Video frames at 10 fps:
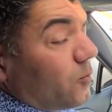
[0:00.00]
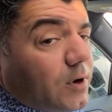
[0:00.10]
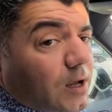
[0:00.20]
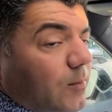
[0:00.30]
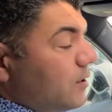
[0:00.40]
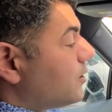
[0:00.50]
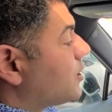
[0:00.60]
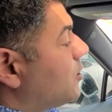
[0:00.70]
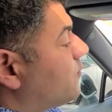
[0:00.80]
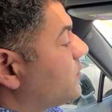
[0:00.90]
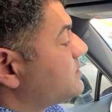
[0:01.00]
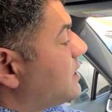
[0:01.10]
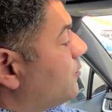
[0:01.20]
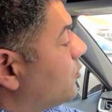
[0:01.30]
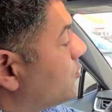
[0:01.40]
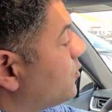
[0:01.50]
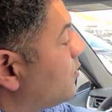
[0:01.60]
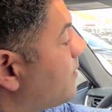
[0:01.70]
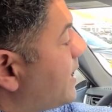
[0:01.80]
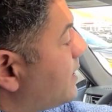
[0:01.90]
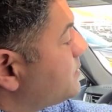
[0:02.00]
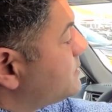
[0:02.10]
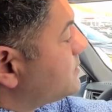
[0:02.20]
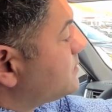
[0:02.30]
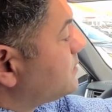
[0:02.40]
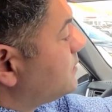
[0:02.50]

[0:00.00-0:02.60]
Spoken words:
I'm on the go. For example, Google Maps,